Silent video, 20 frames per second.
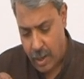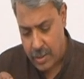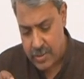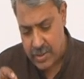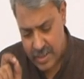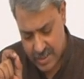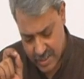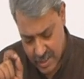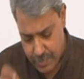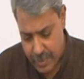
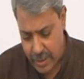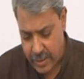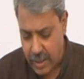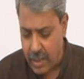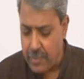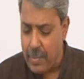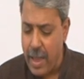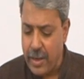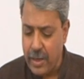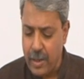
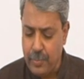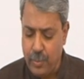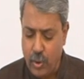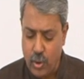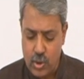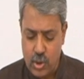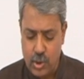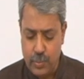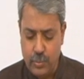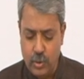systematic manner
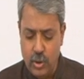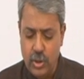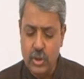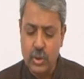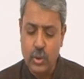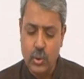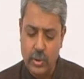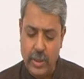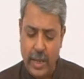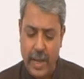possible,
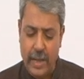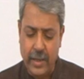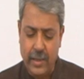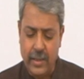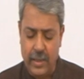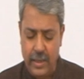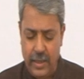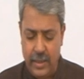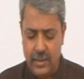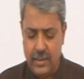so
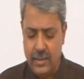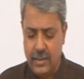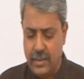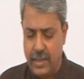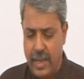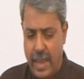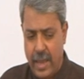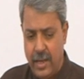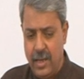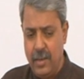that it
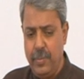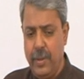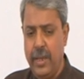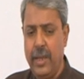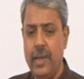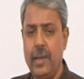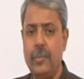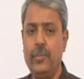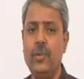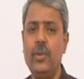can be
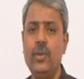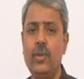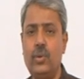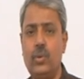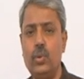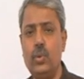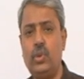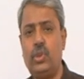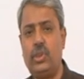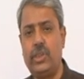able
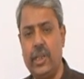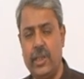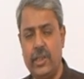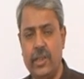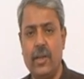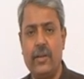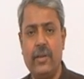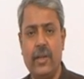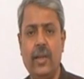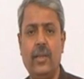to
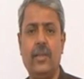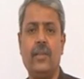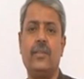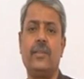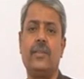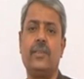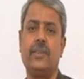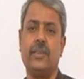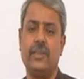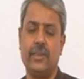generate
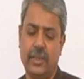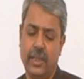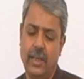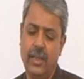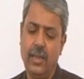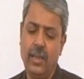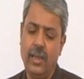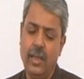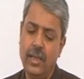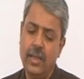
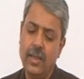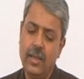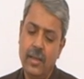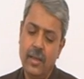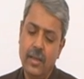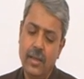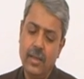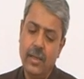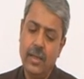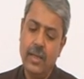certain
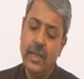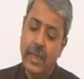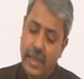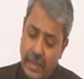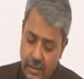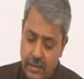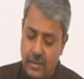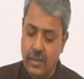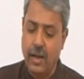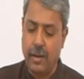
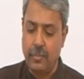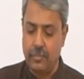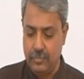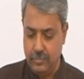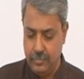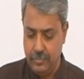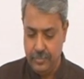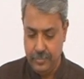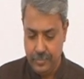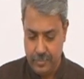income.
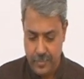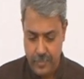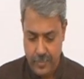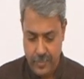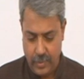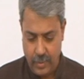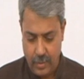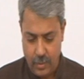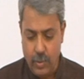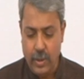
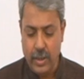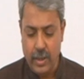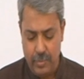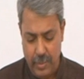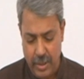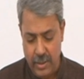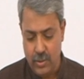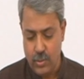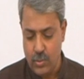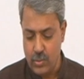What I
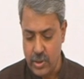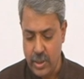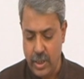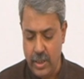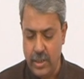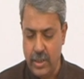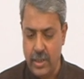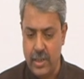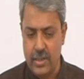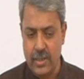mean to say
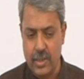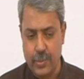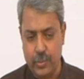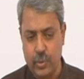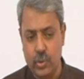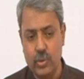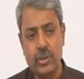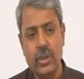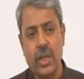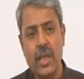here,
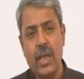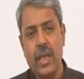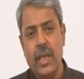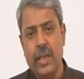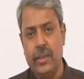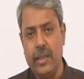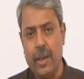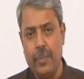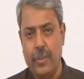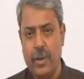suppose
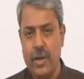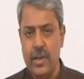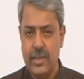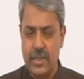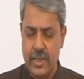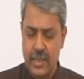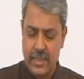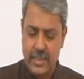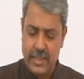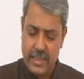the
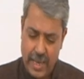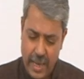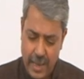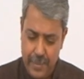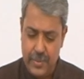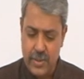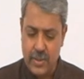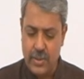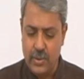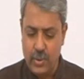person
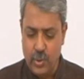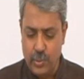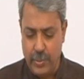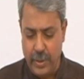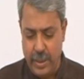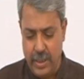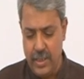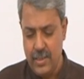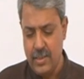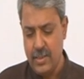saves
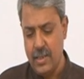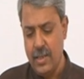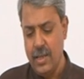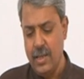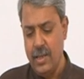rupees